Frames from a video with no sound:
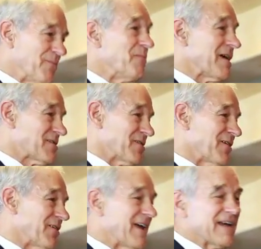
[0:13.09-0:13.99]
mention
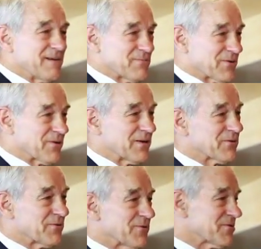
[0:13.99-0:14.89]
their names or
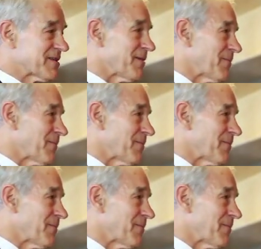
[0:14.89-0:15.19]
introduce them,